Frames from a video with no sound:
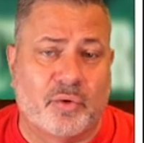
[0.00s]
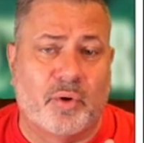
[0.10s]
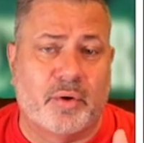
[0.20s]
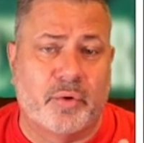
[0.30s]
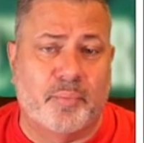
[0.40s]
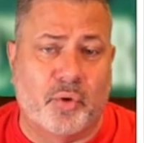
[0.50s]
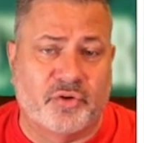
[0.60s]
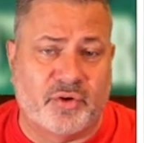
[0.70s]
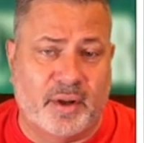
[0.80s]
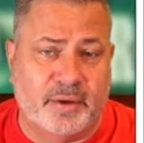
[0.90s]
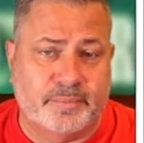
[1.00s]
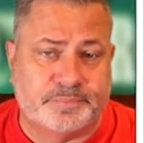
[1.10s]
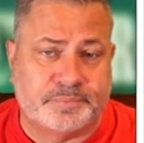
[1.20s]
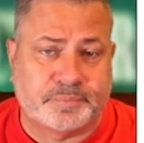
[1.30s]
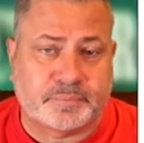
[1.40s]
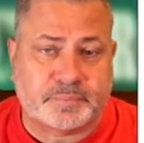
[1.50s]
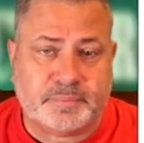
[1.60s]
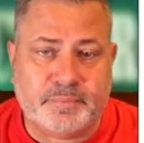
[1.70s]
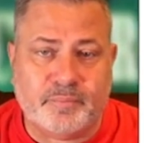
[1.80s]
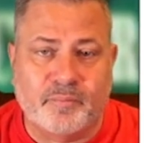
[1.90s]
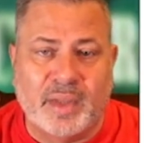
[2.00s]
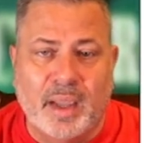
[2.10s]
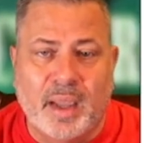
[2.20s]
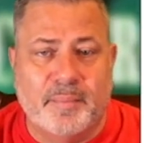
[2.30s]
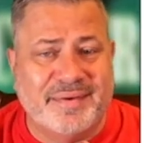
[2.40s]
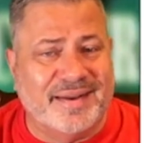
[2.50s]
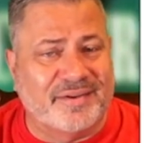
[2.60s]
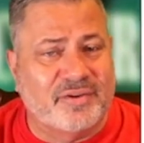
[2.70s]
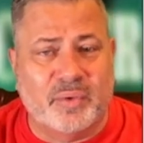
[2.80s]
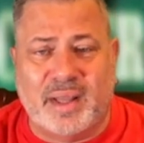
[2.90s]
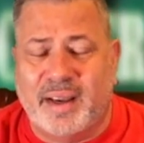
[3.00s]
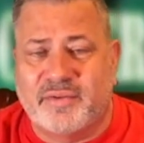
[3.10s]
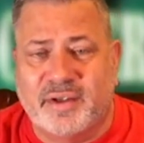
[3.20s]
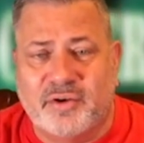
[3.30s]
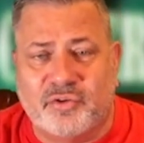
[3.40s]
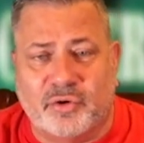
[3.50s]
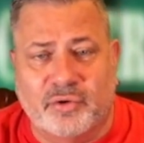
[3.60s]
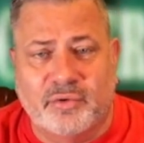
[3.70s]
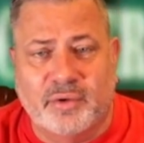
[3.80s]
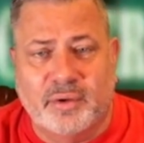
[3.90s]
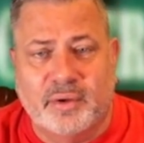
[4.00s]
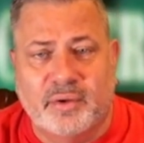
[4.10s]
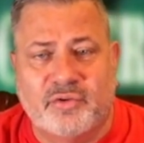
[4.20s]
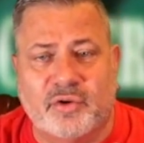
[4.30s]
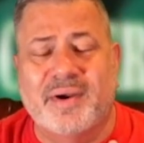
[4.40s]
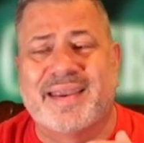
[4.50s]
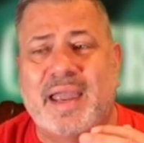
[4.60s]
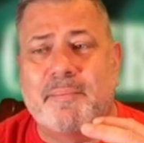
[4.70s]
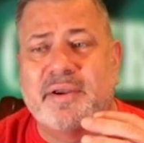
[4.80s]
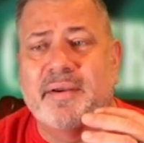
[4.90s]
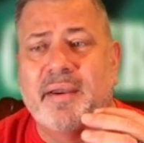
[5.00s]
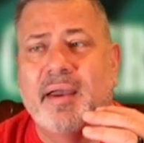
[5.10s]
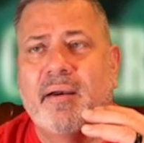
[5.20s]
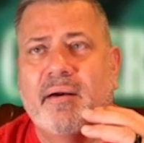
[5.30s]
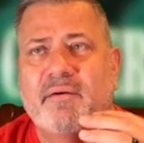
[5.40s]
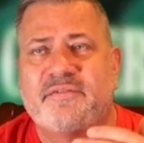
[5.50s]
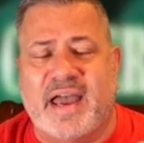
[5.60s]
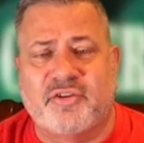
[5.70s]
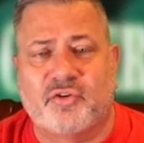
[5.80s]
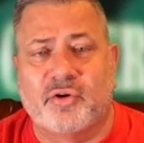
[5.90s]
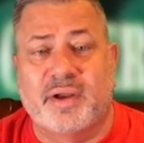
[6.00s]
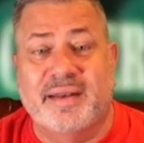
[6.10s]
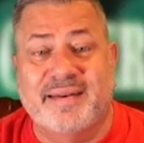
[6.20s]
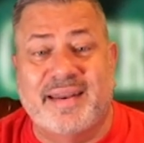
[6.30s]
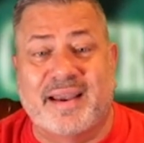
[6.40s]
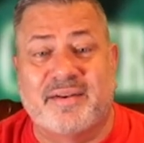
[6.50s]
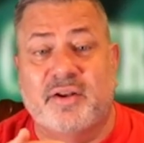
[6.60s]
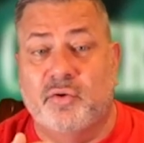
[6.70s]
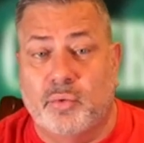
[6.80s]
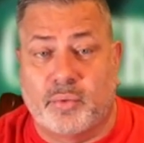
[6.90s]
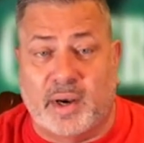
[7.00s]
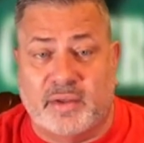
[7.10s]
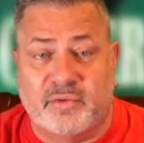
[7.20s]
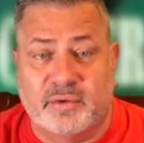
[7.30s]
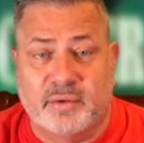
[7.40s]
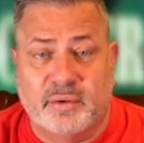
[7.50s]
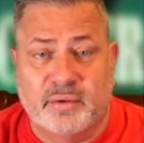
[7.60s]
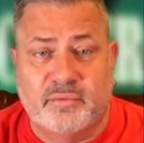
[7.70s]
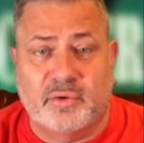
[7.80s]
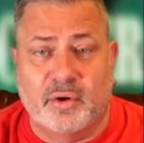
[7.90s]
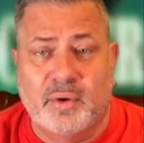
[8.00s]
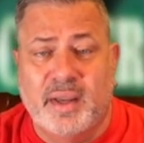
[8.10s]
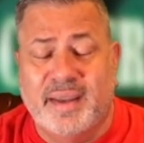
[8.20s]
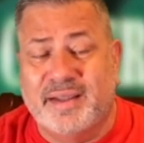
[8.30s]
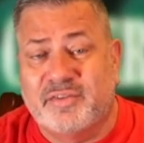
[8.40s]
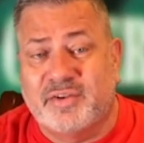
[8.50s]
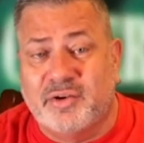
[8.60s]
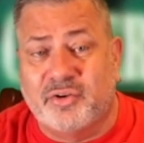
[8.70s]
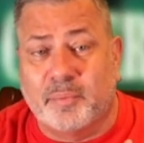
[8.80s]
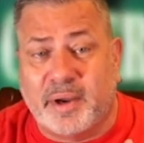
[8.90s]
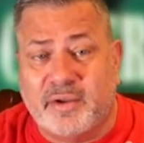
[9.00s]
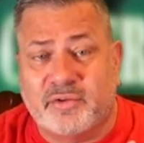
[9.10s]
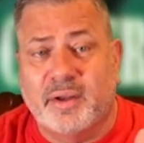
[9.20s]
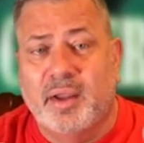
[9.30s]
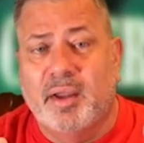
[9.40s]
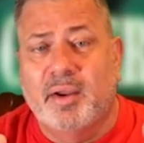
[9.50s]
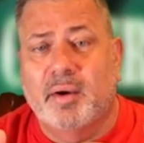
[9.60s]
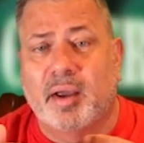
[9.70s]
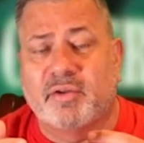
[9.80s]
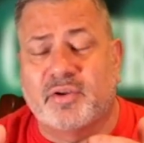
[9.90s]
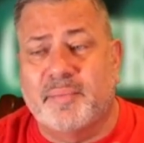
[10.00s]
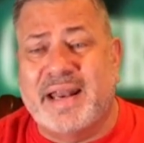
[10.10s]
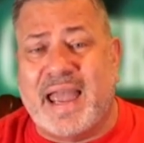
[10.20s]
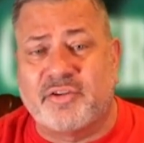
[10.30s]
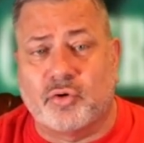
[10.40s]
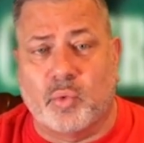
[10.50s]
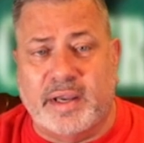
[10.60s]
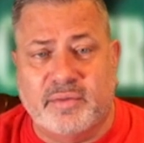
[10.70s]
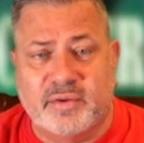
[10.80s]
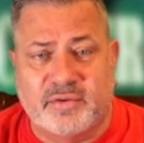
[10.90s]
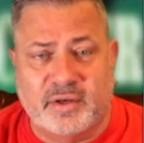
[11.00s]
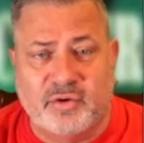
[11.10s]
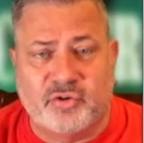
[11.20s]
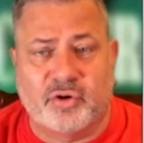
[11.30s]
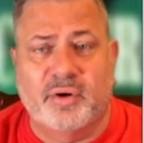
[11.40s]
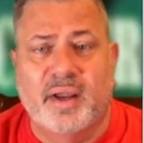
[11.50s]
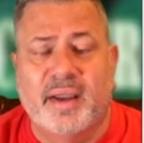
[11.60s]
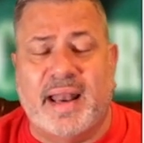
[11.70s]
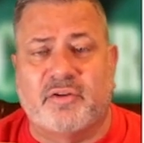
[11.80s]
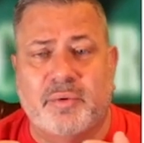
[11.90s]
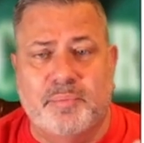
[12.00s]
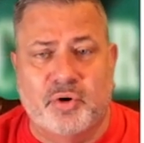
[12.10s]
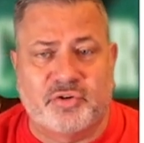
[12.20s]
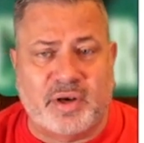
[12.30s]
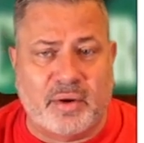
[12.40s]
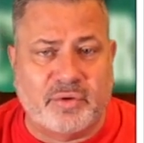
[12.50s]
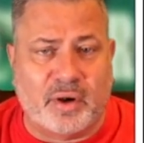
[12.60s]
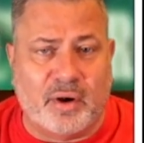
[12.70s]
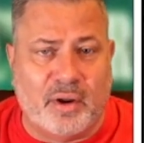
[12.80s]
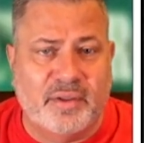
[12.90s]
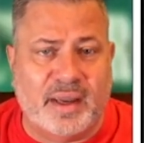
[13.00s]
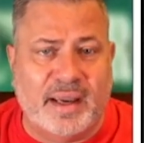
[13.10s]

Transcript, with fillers: what it reports on. It doesn't rely on signatures, so it can be faster in detecting new threats. So in signature-based, uh, somebody has to write the signature. It has to be pushed out to all the I